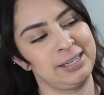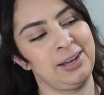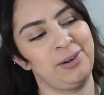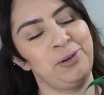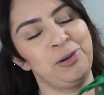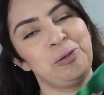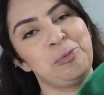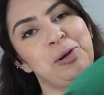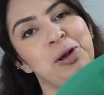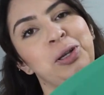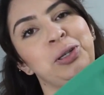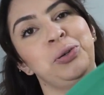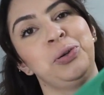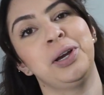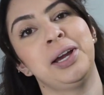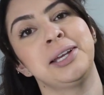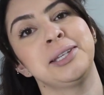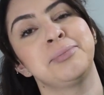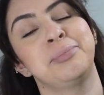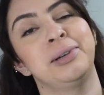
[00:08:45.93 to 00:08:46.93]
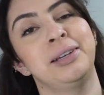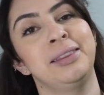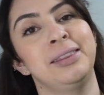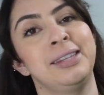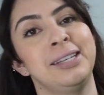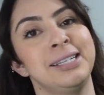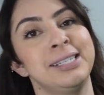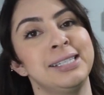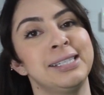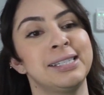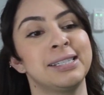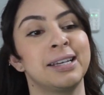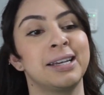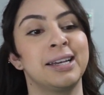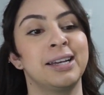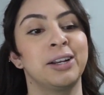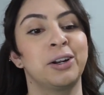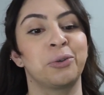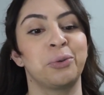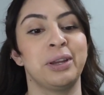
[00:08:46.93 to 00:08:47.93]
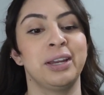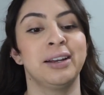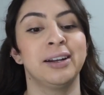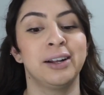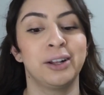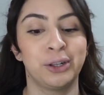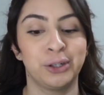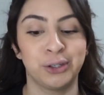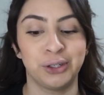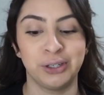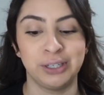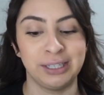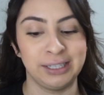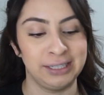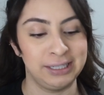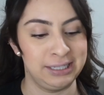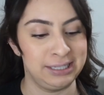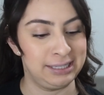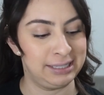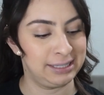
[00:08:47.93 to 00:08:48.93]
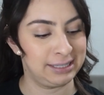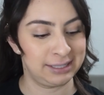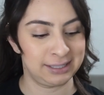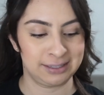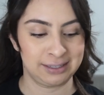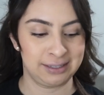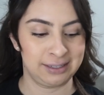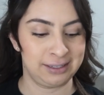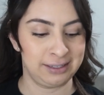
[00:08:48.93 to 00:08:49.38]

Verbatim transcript: I don't know about you guys, but this green color is,